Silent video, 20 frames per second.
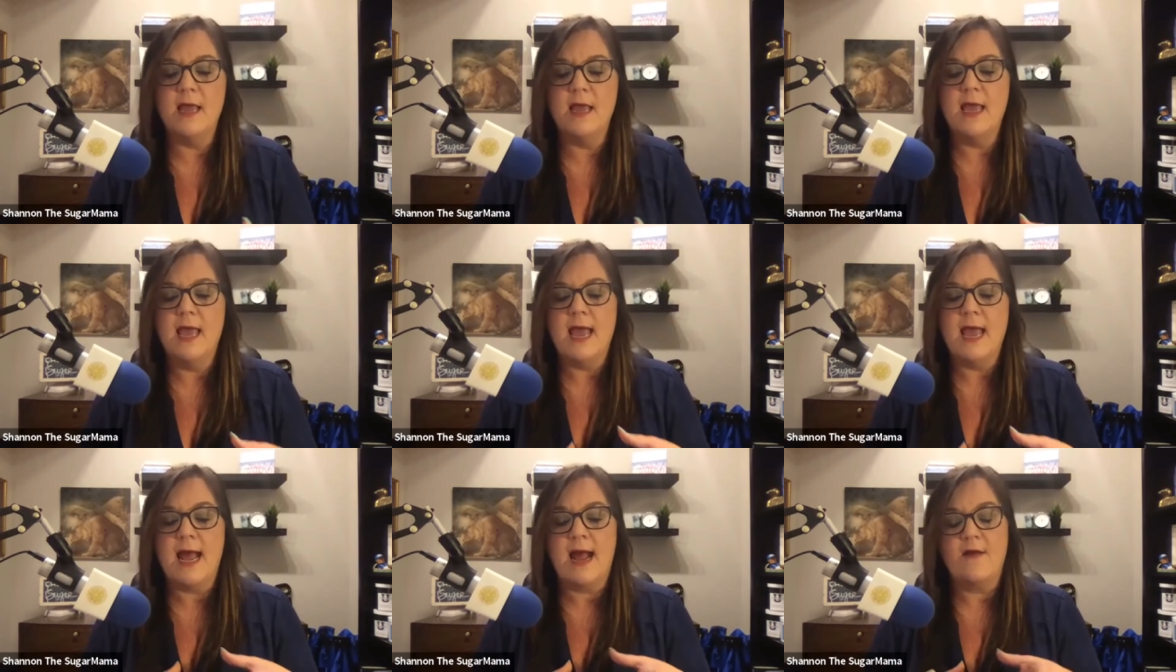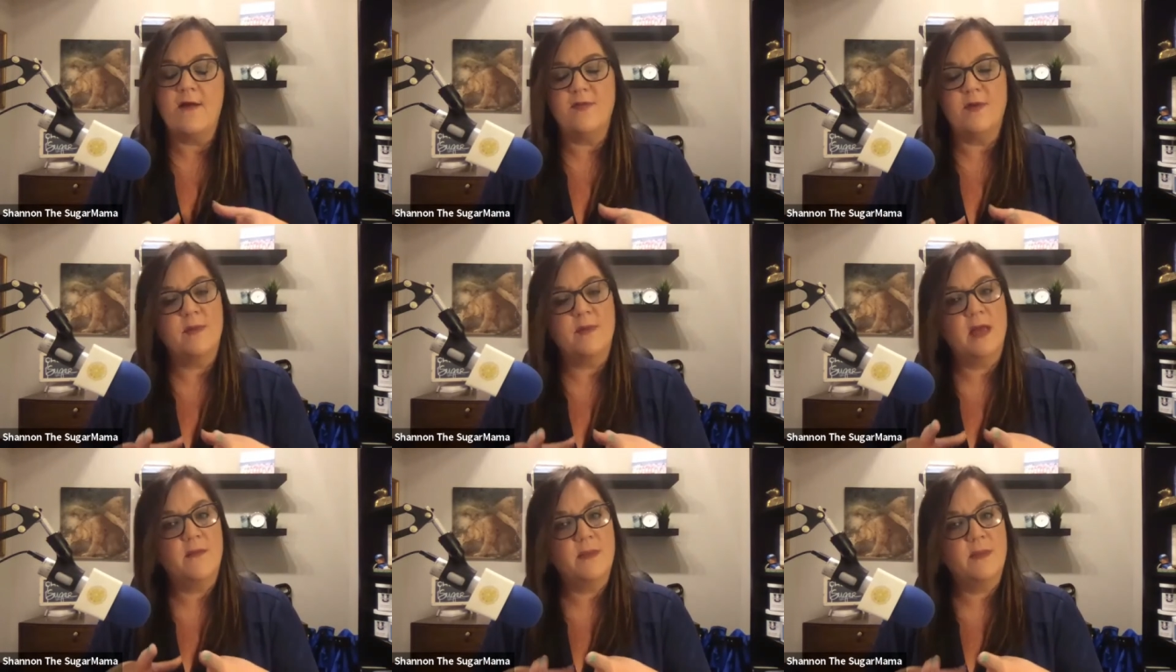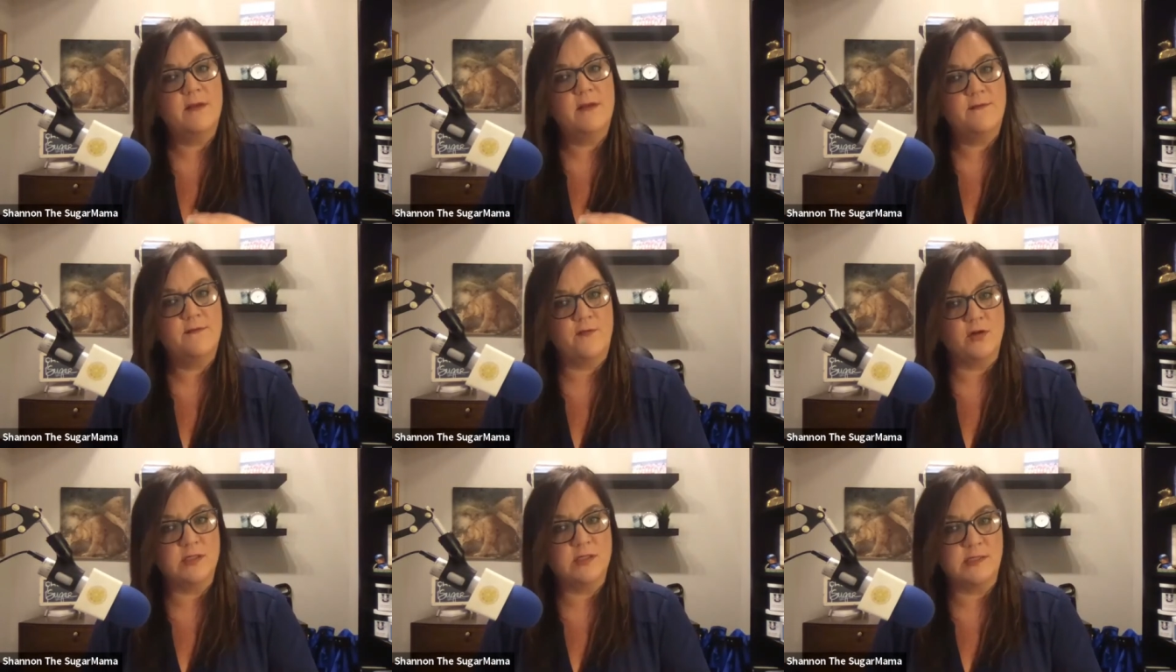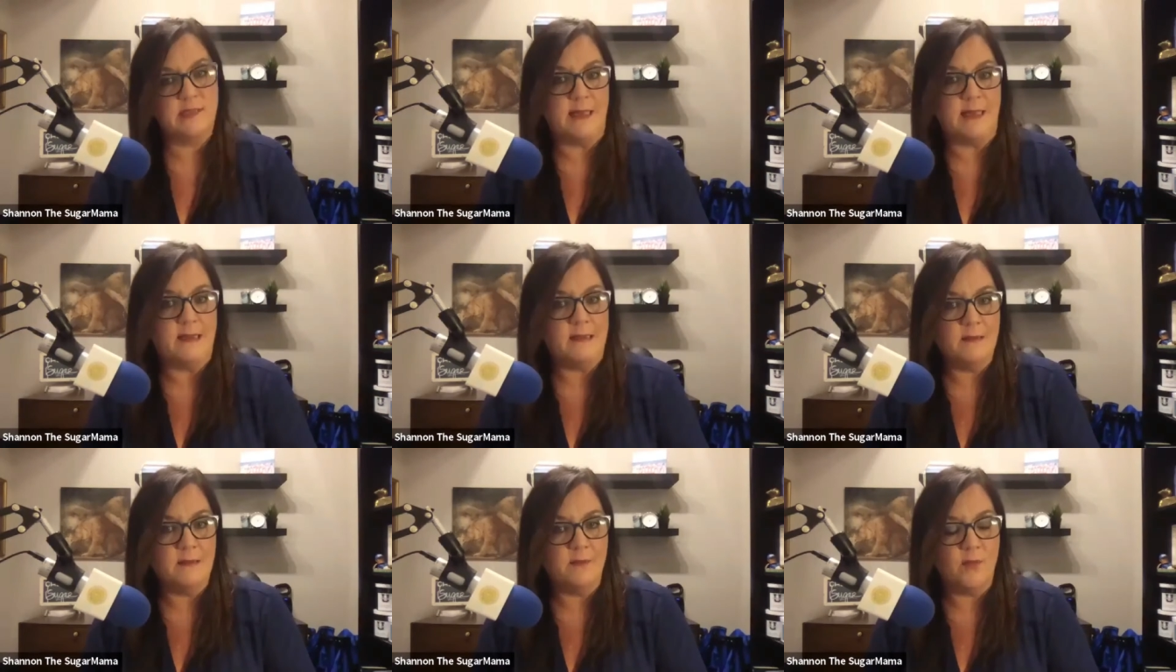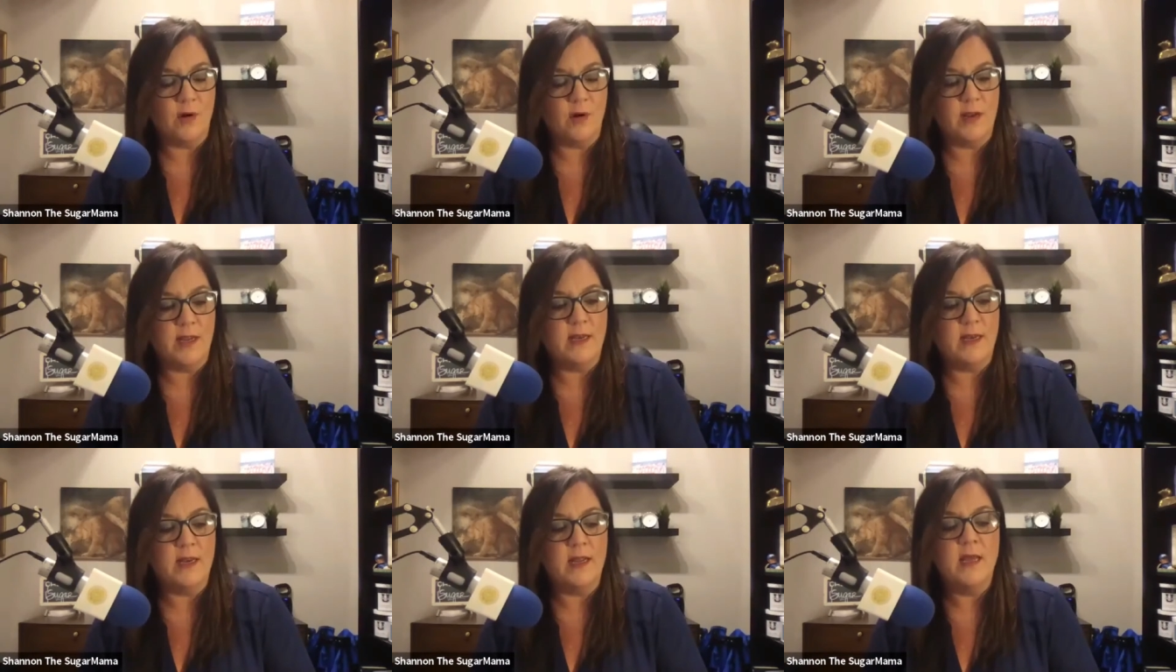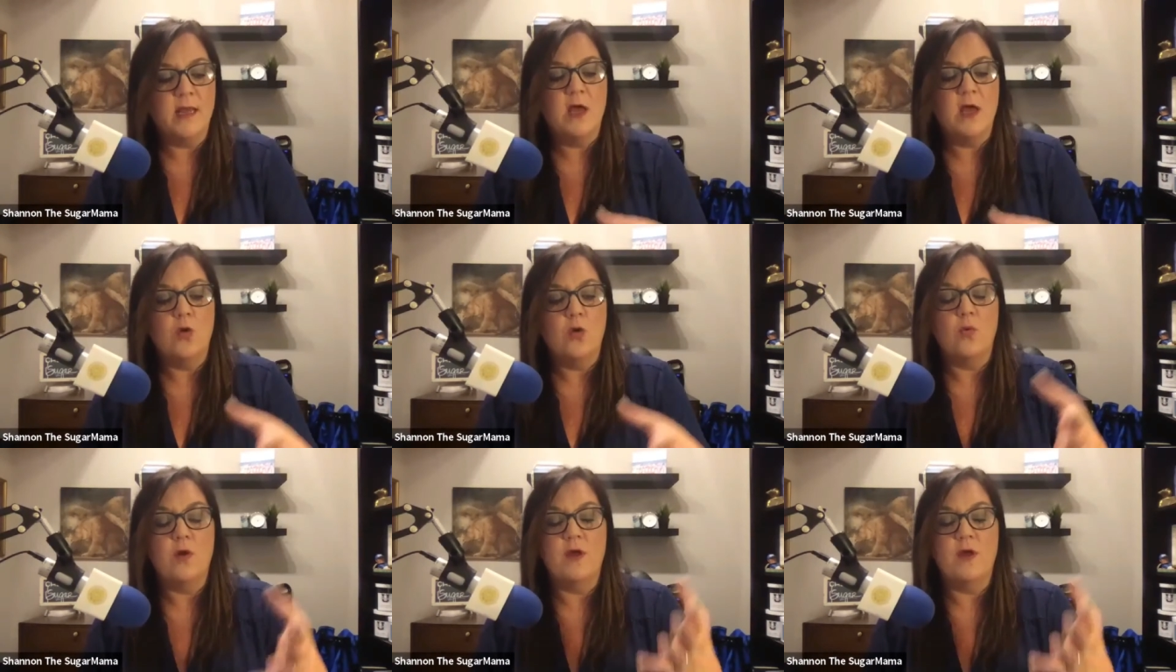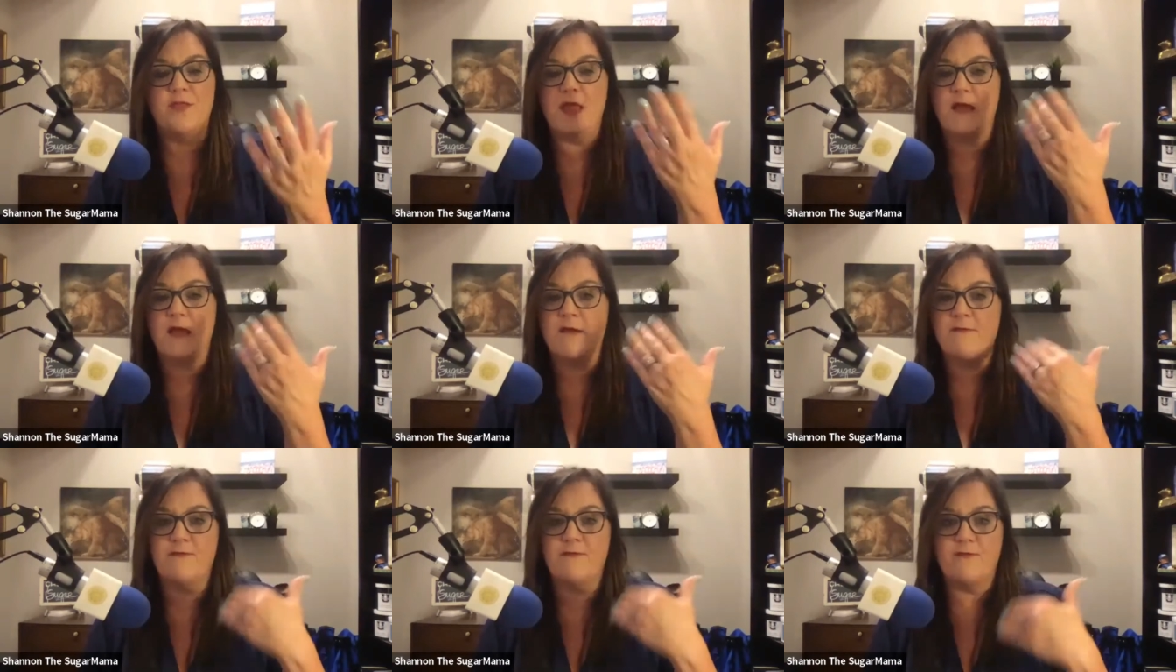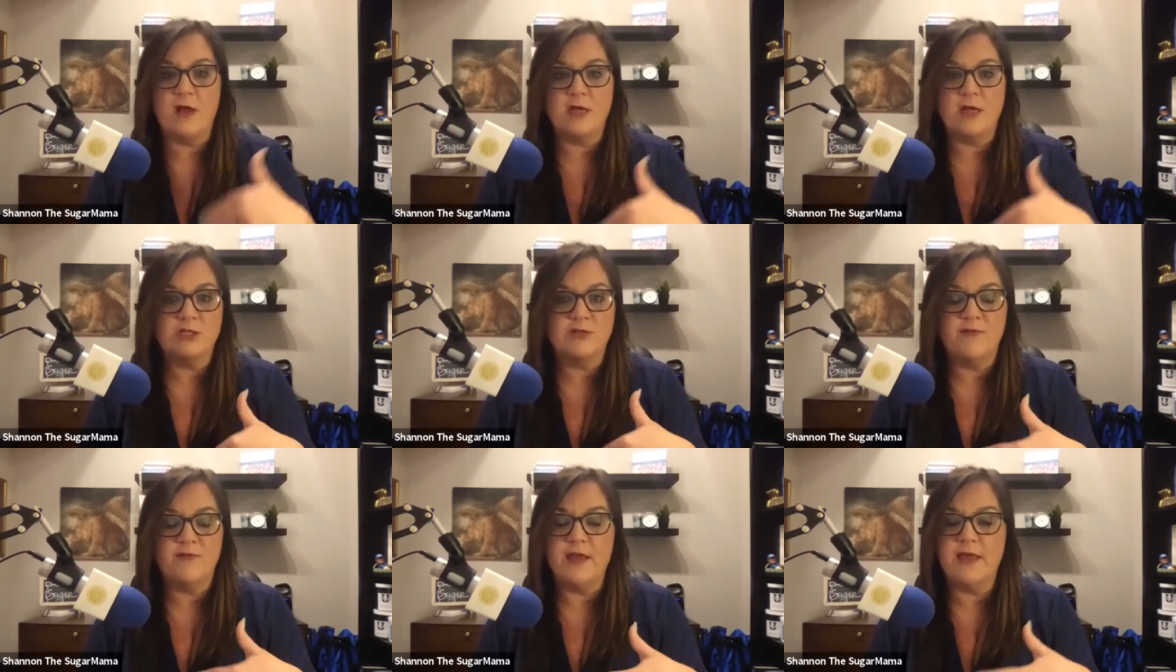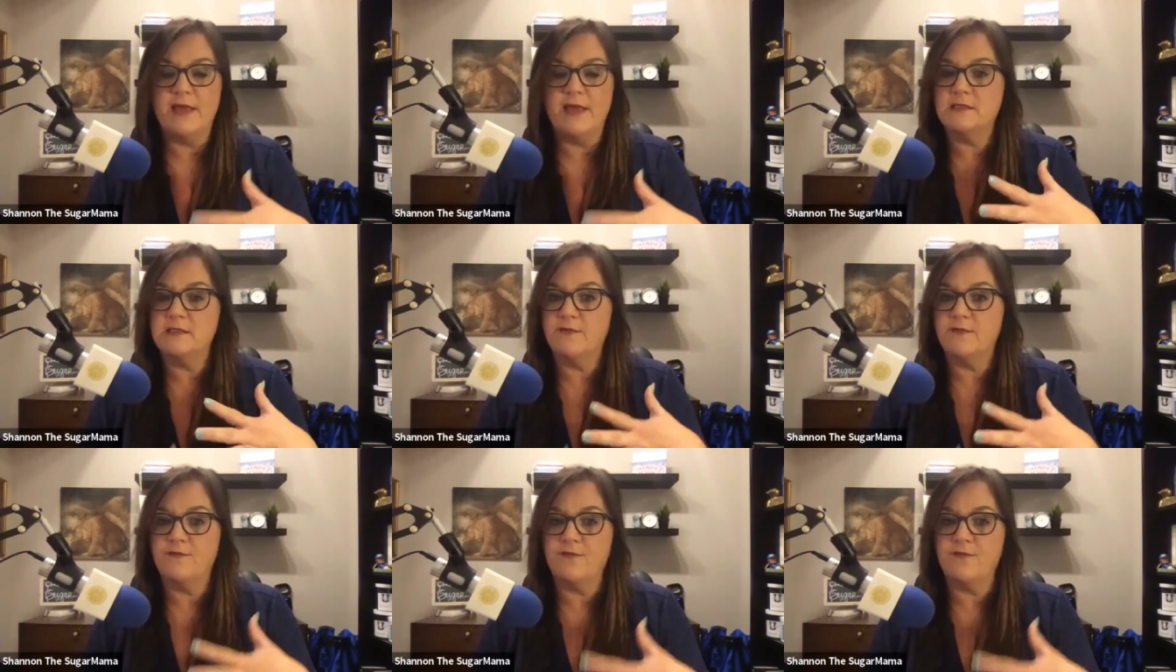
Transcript: have them come in first thing in the morning with a fresh face,